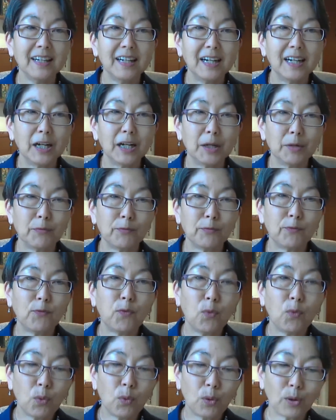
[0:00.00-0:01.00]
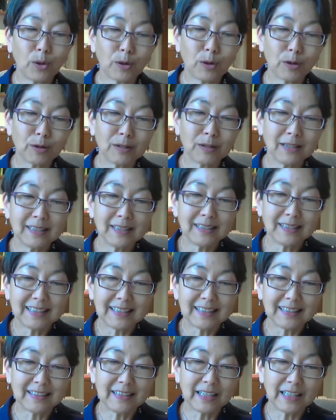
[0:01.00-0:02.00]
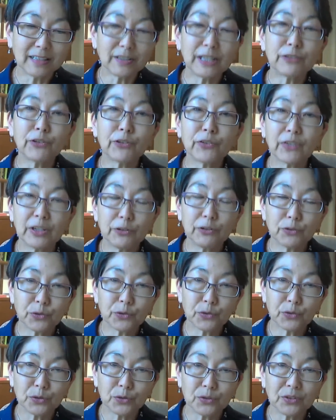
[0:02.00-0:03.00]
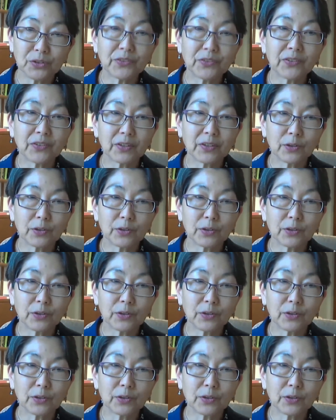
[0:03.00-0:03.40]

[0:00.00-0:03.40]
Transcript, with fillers: um, for that legislatures could dis,